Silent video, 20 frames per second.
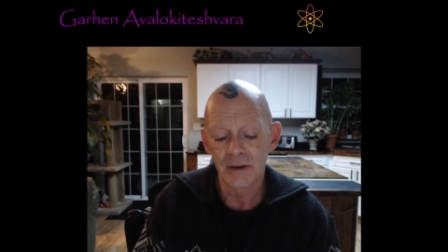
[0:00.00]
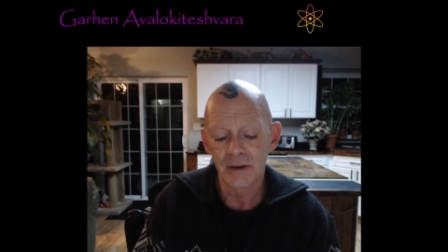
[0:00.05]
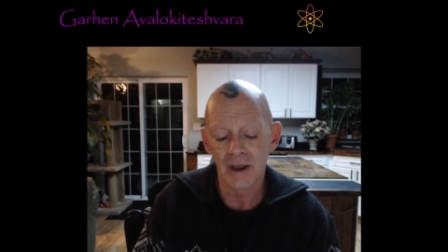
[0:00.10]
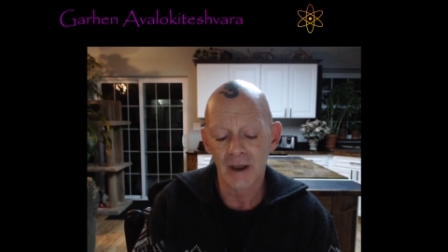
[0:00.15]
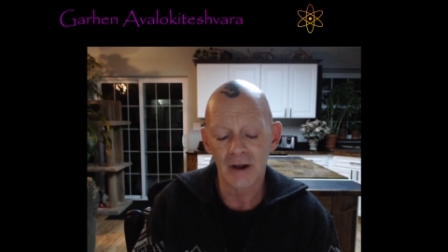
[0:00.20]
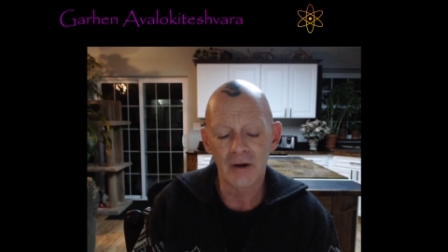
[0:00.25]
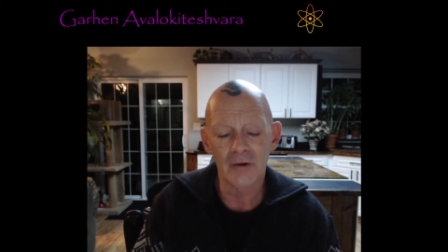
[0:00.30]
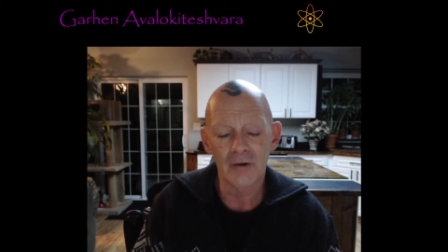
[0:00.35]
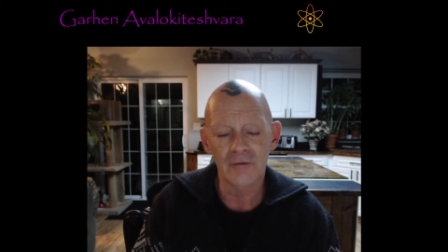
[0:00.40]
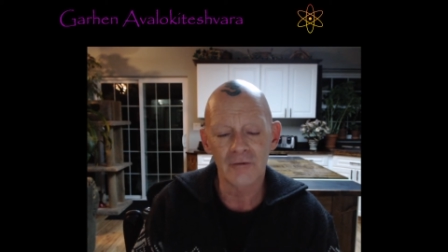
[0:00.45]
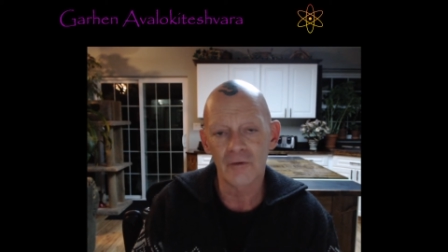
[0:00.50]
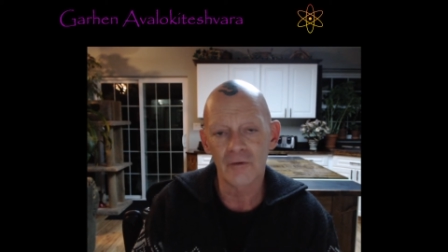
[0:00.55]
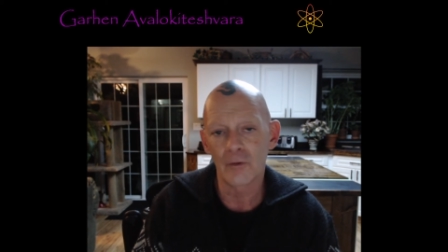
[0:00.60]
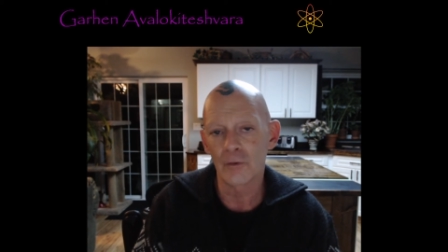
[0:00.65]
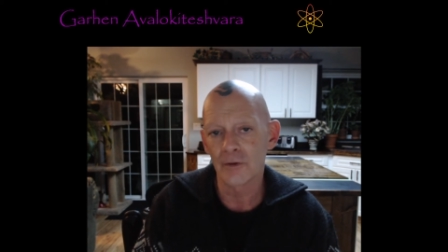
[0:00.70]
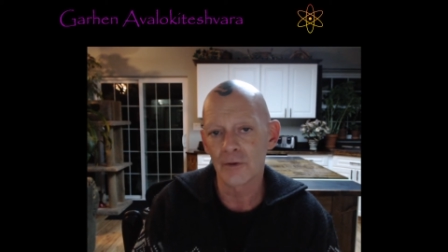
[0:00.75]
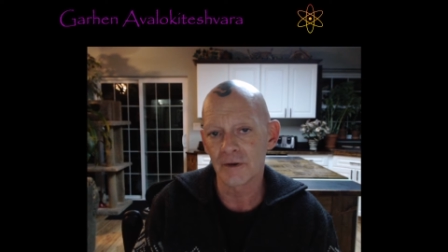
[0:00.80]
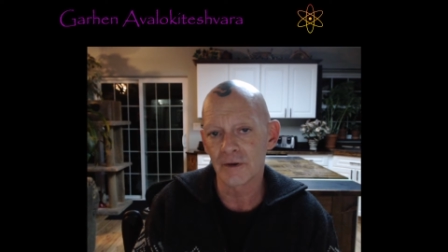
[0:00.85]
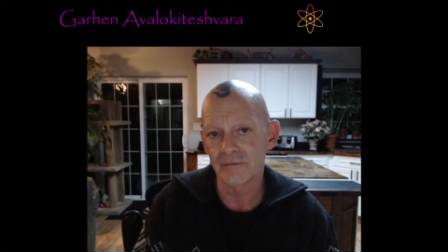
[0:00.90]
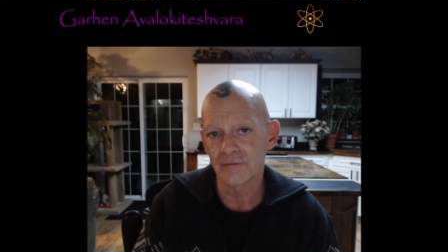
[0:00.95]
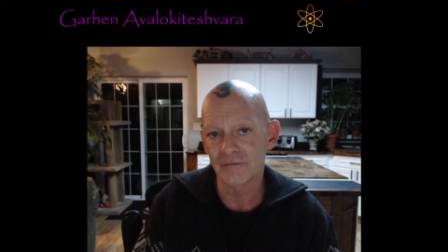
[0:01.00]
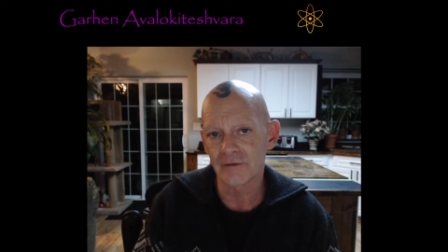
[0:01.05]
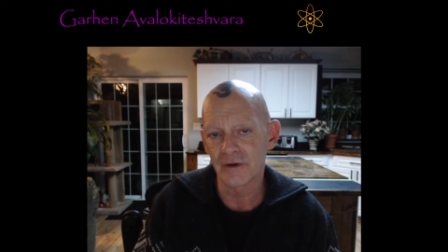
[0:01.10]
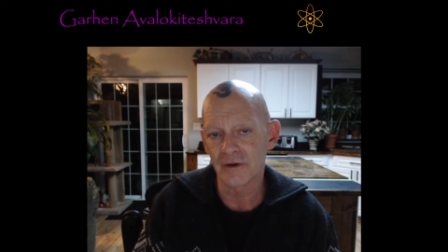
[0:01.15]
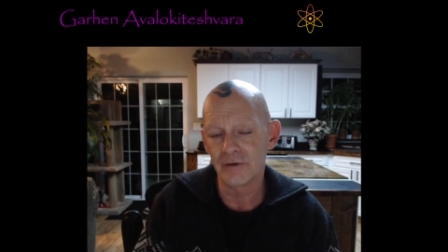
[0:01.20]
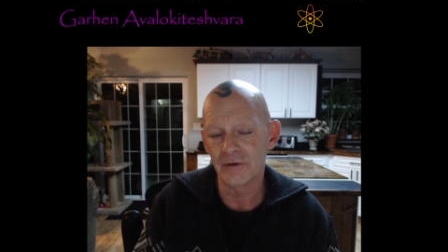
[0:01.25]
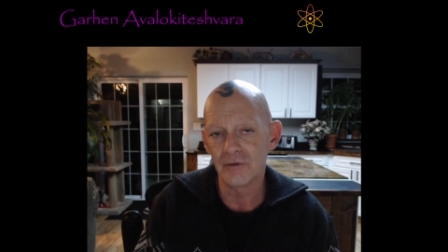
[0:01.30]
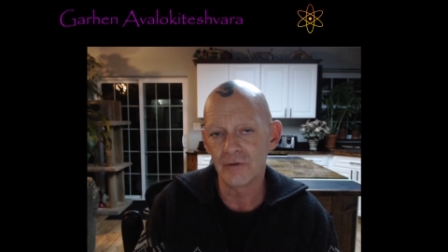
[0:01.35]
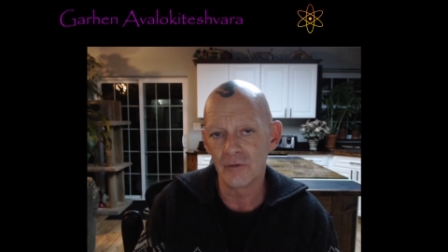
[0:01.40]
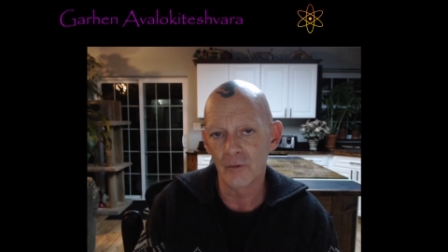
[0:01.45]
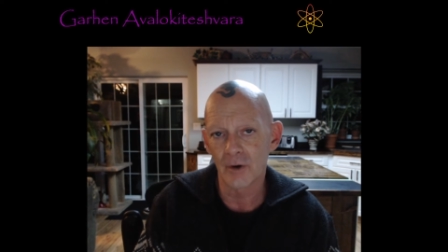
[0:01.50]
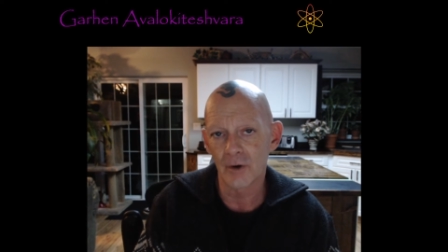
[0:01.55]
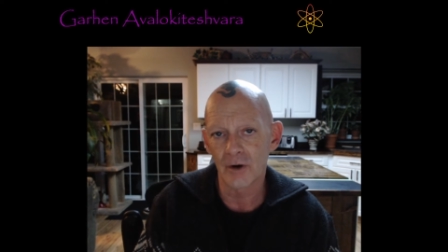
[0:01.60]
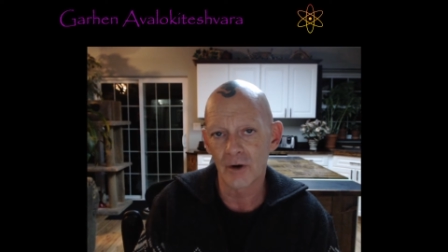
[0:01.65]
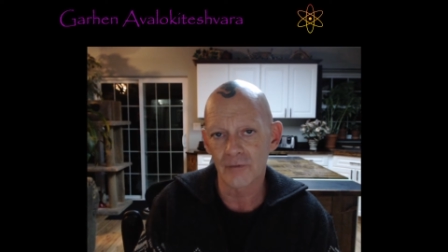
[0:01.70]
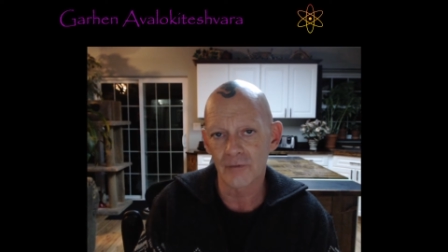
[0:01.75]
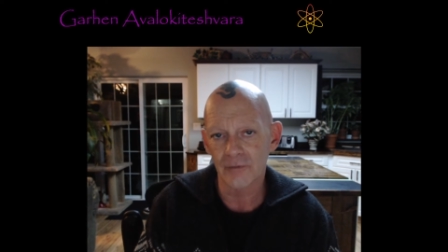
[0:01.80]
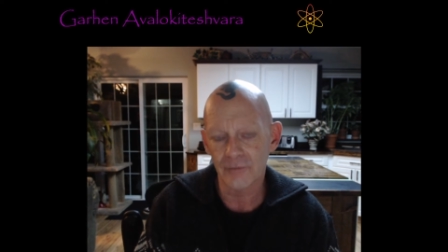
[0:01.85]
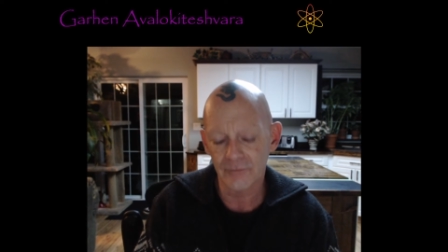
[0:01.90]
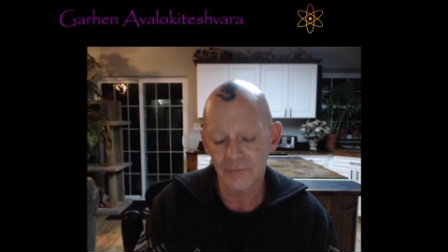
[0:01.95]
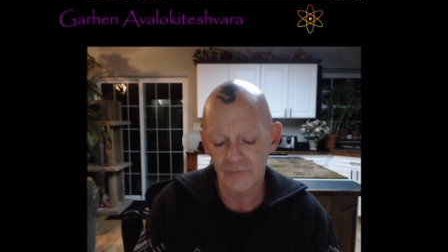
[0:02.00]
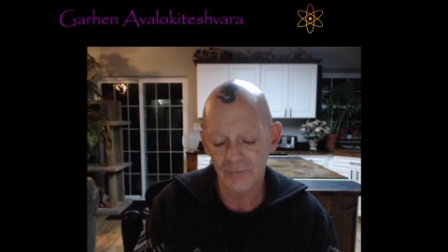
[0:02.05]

Eckhart Tolle's A New Earth,